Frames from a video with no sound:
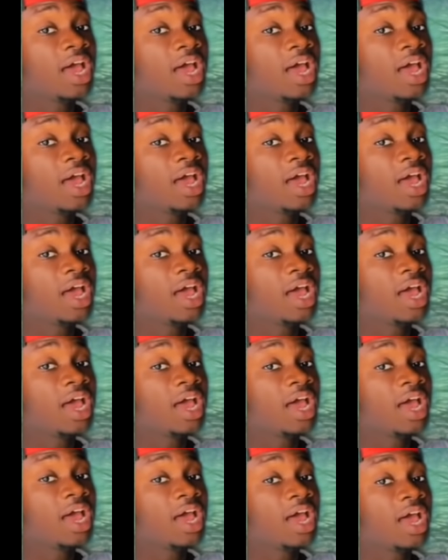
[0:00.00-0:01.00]

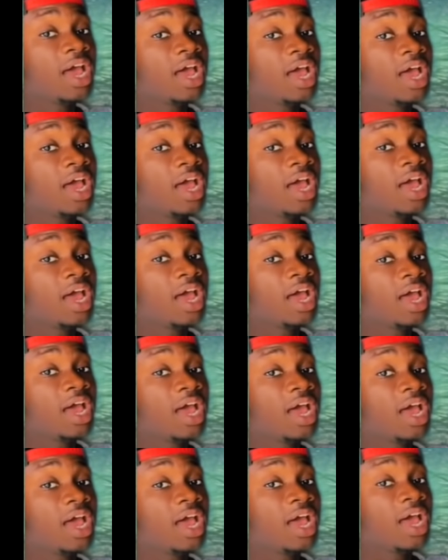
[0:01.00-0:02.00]

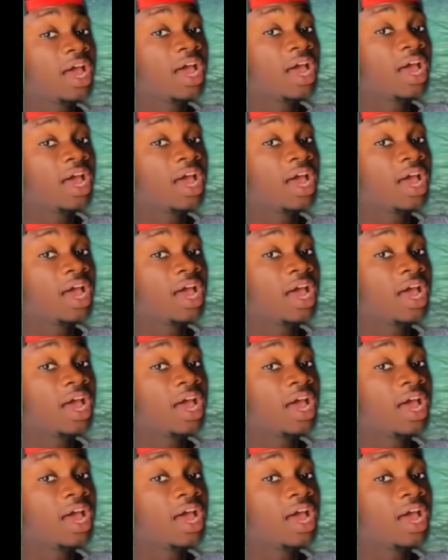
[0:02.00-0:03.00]

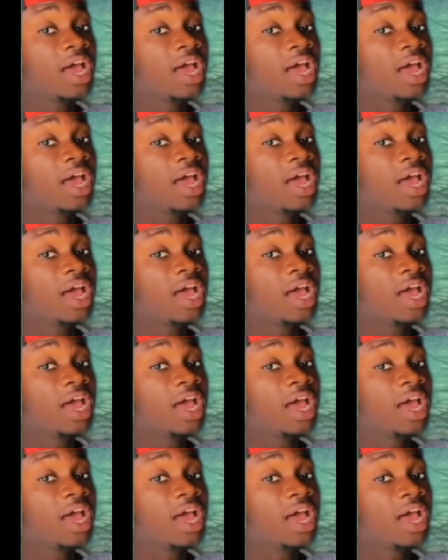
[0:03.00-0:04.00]

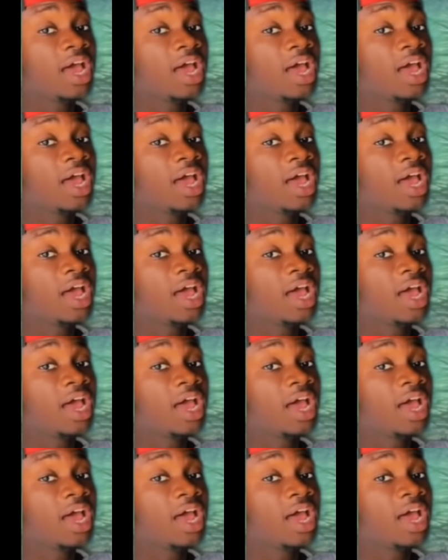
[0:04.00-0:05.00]

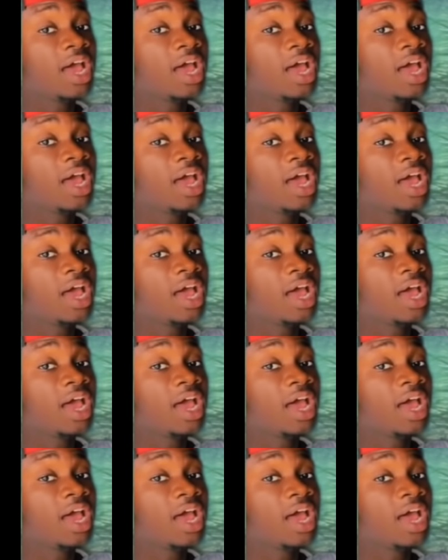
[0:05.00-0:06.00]

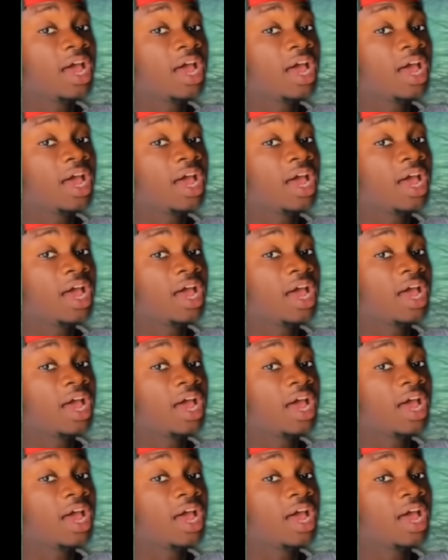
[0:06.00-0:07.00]

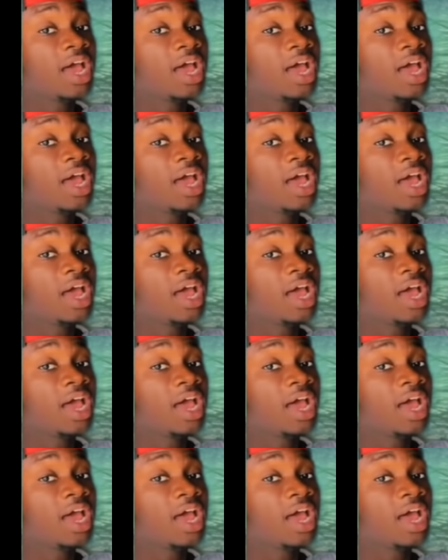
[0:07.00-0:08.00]
This person isn't speaking.